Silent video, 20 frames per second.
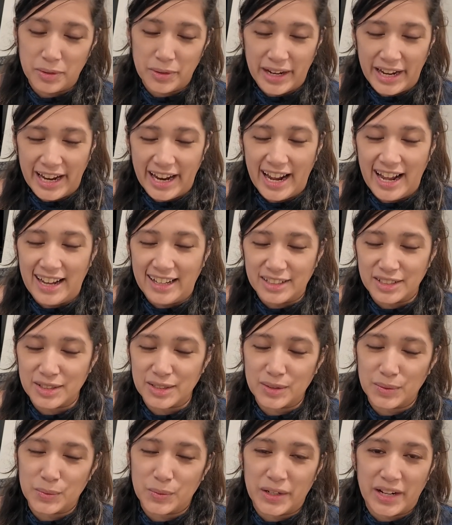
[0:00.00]
why I
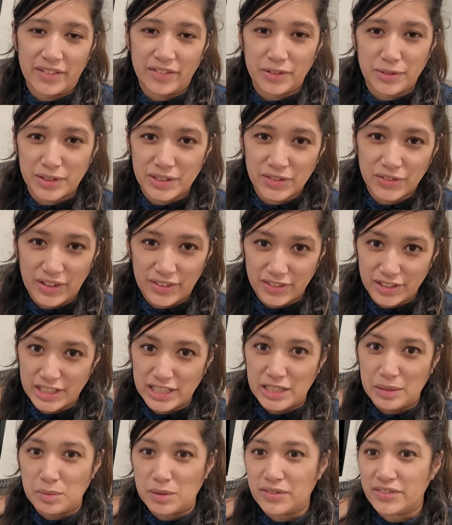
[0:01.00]
asked what everyone's favorite
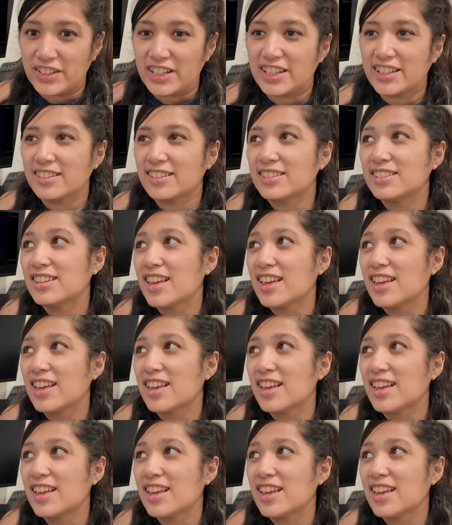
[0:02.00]
teen movie is.